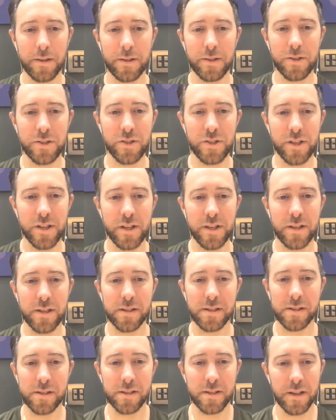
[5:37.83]

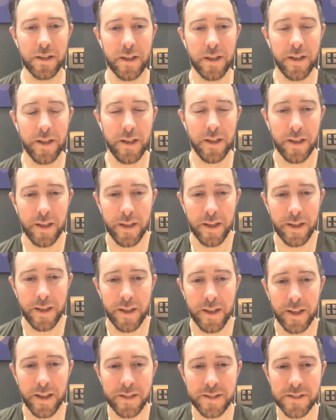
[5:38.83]
Just
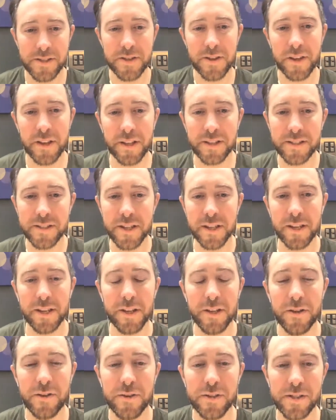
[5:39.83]
as you
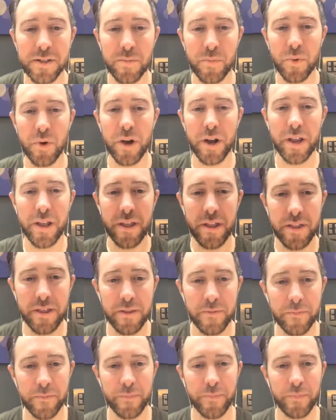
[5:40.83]
continue to breathe,
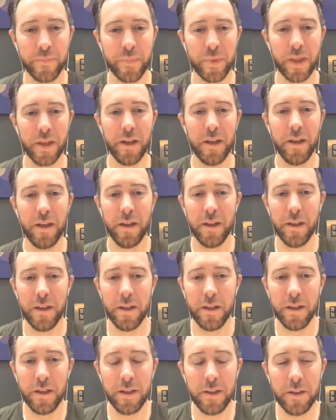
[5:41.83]

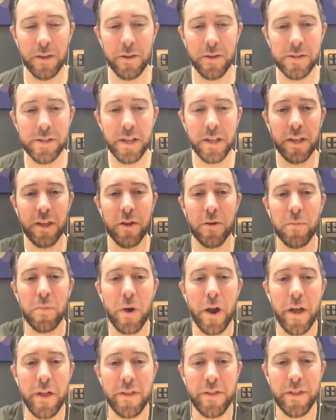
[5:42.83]
using your
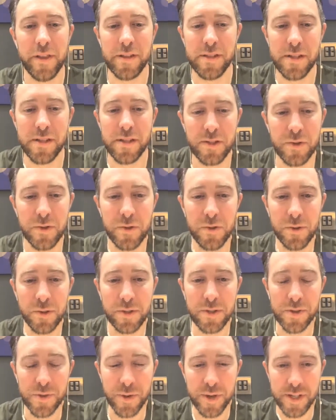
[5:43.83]
breath as a tool
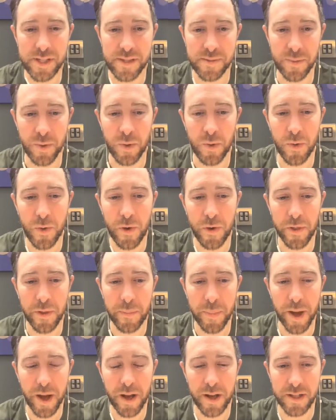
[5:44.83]
to explore the
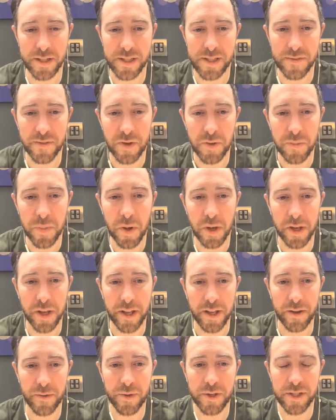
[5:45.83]
parts of your
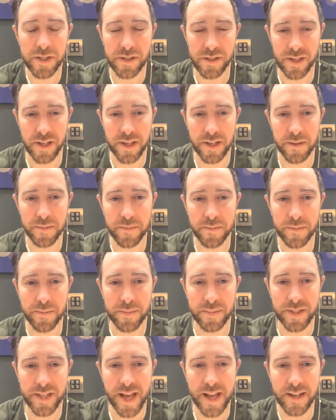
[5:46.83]
body which
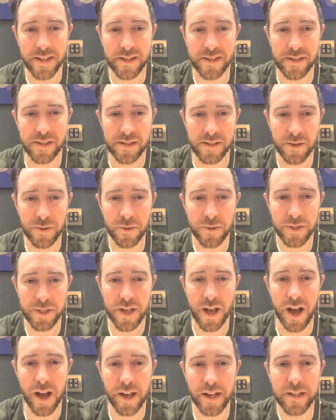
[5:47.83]
seem tense or
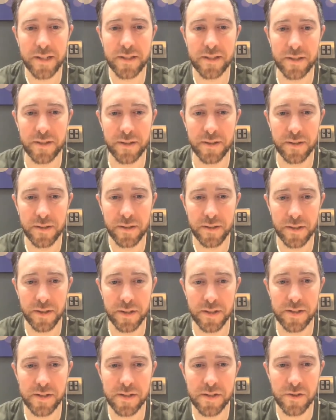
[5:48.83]
tight,
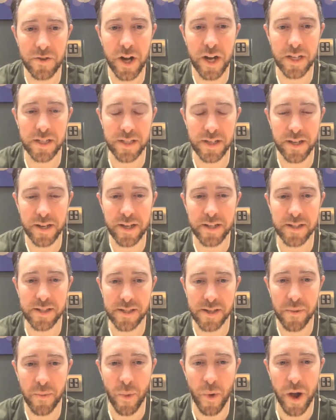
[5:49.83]
constricted in
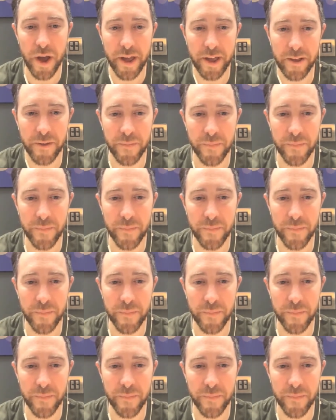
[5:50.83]
some way.